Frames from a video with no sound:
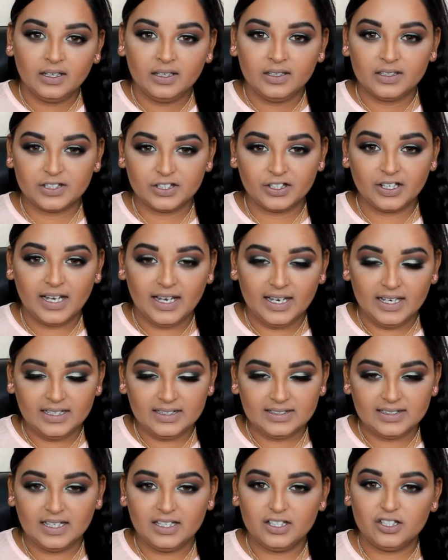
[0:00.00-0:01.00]
so
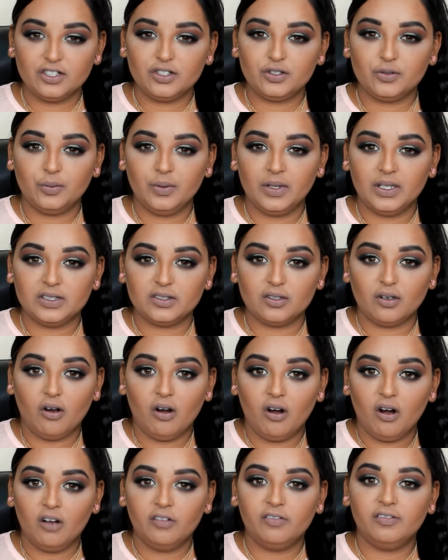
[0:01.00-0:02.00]
guys I just went
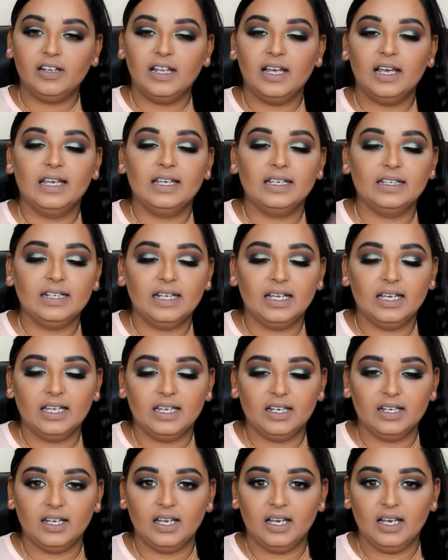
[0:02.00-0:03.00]
offline
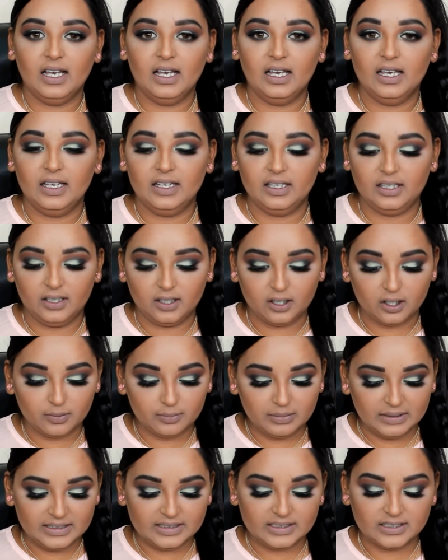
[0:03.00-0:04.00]
and I
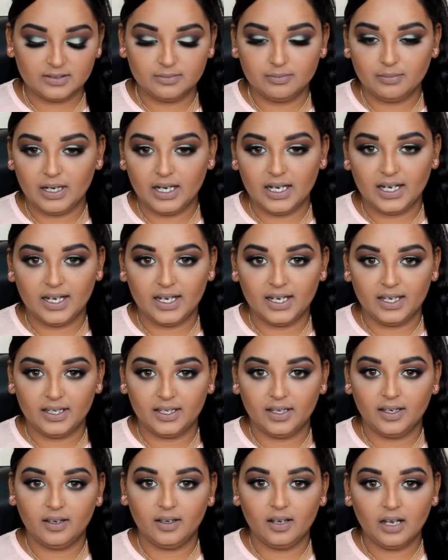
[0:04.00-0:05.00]
completed
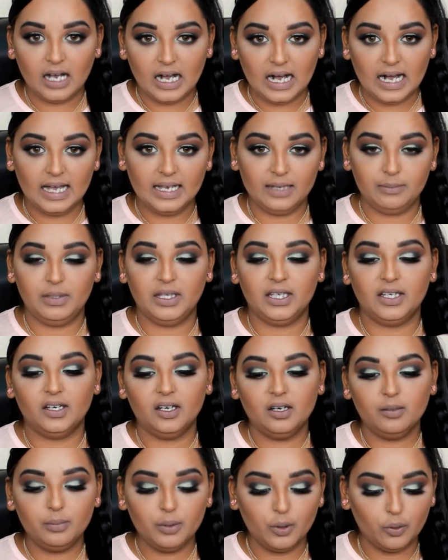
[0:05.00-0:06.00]
my eye
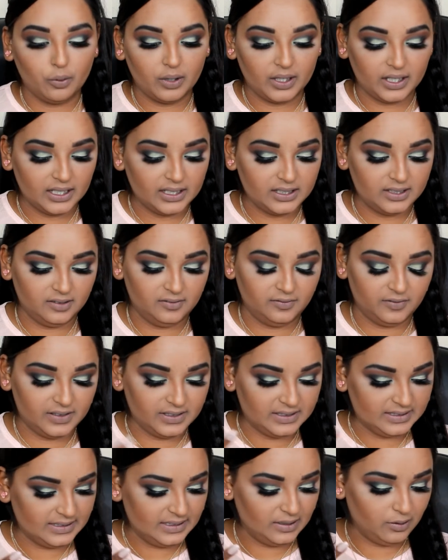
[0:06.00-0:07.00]
makeup what I did
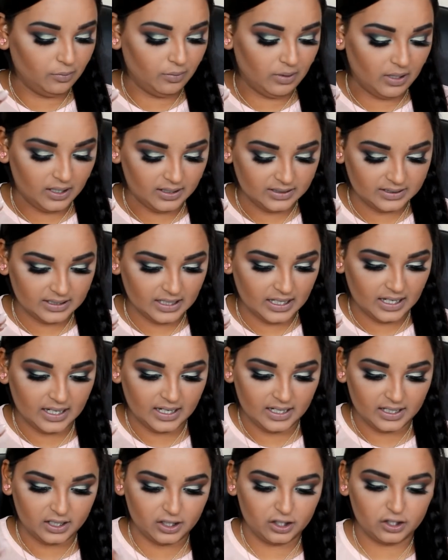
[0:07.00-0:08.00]
firstly was
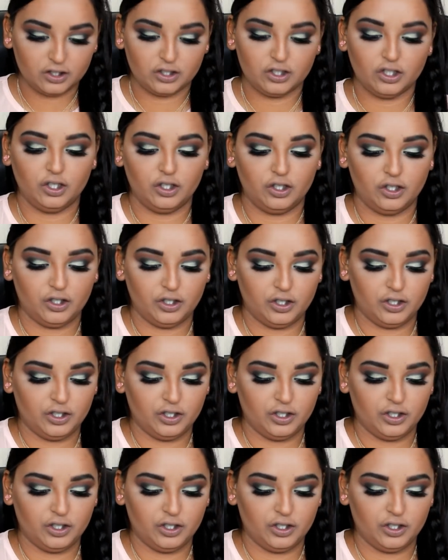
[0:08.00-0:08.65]
I took